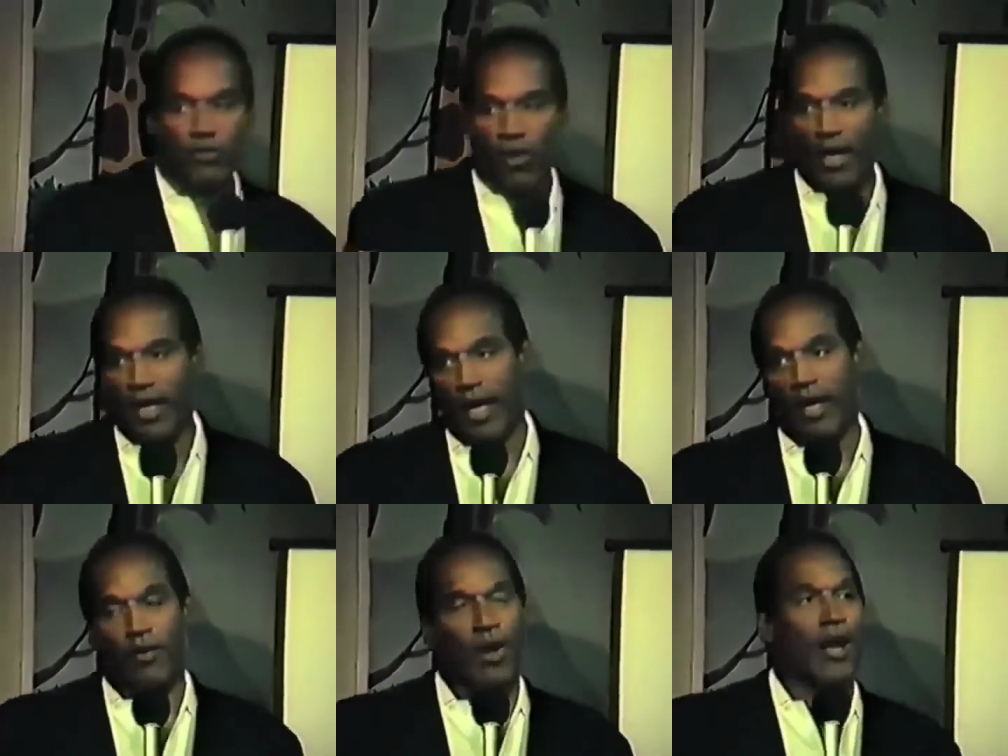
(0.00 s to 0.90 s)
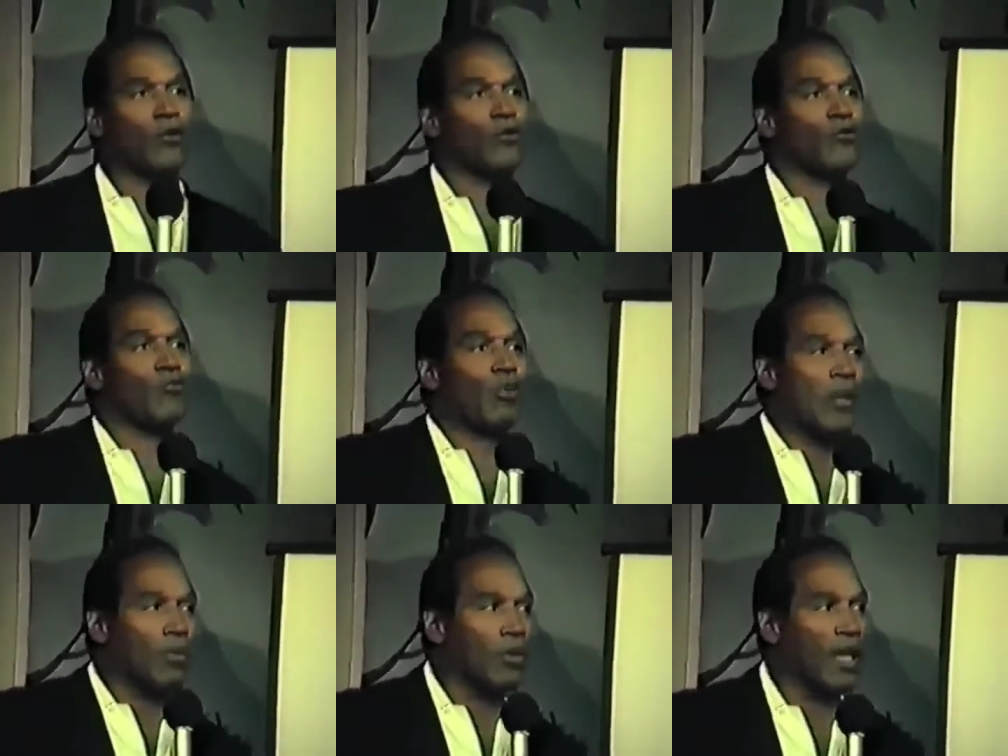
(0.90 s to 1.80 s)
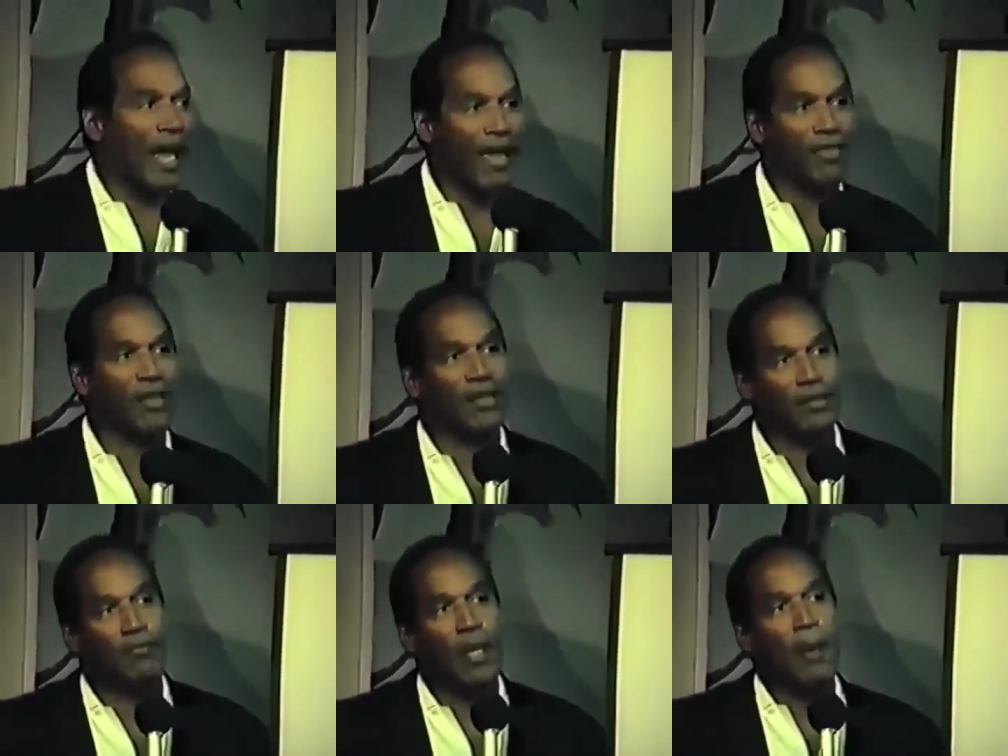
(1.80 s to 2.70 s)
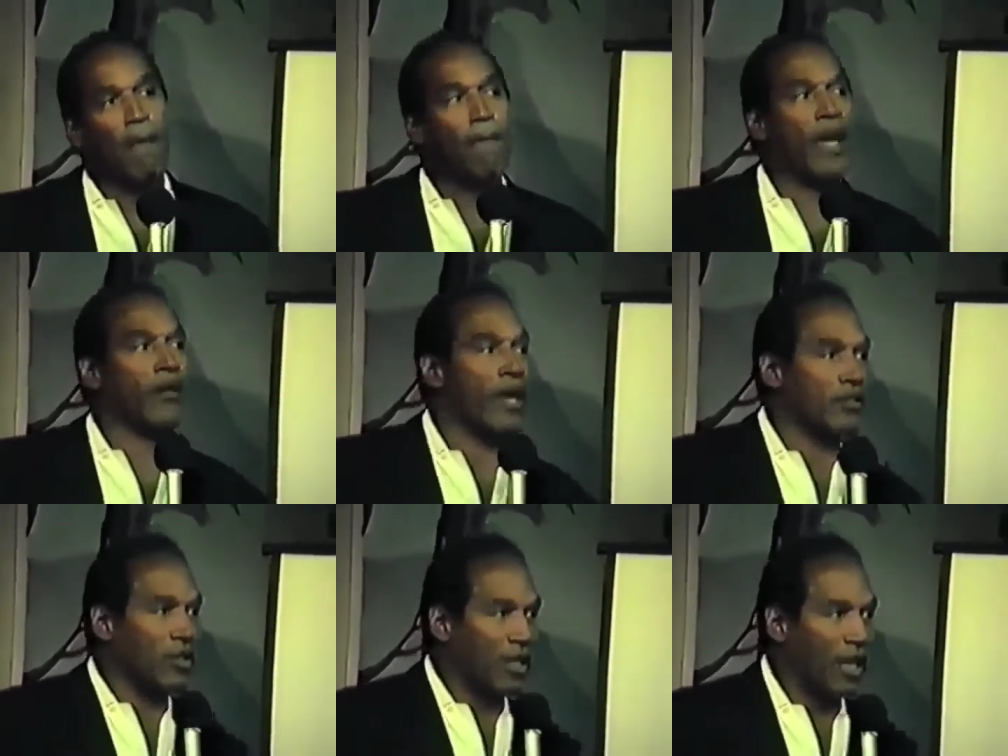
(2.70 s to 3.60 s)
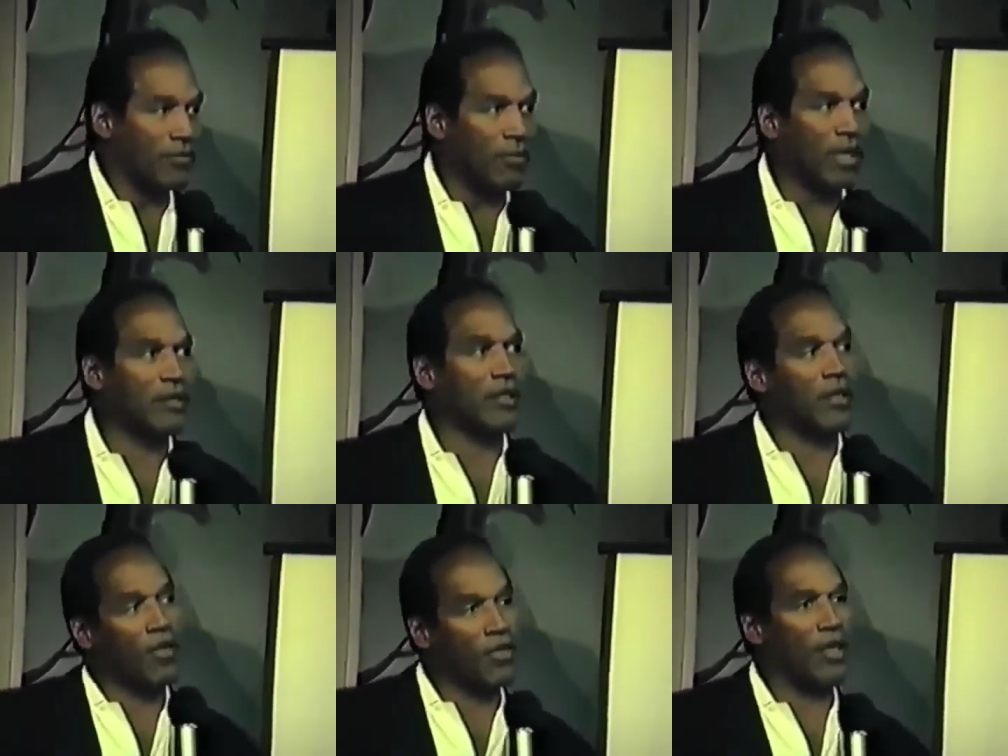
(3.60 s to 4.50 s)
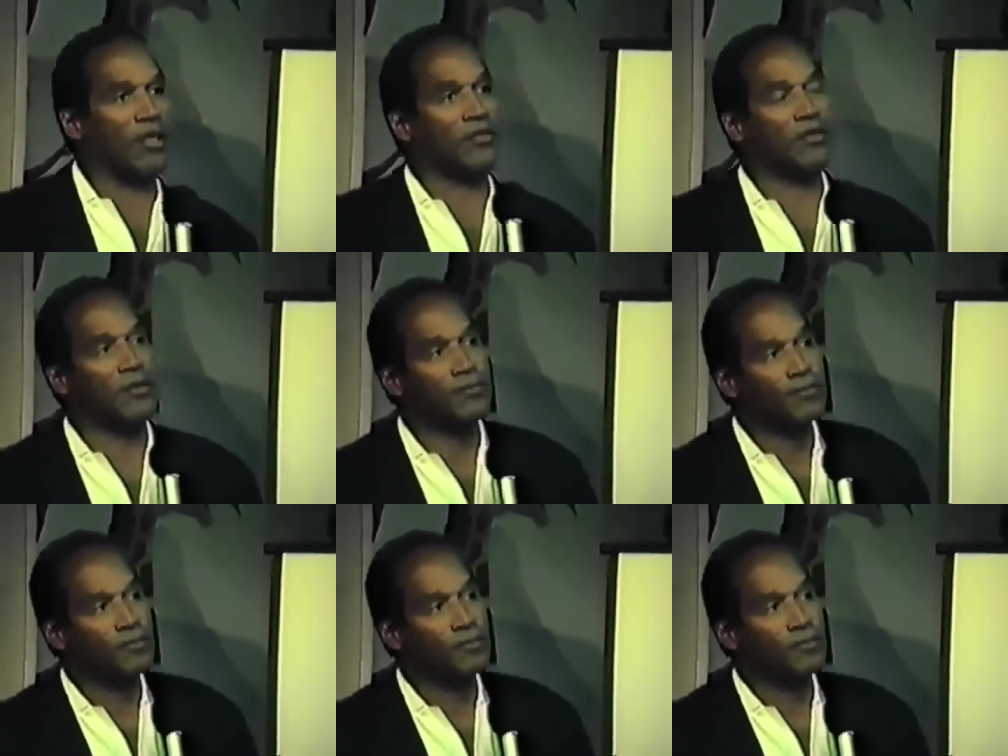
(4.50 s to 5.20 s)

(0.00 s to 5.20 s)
I'm trying to hang around people that I think can better educate me to the things.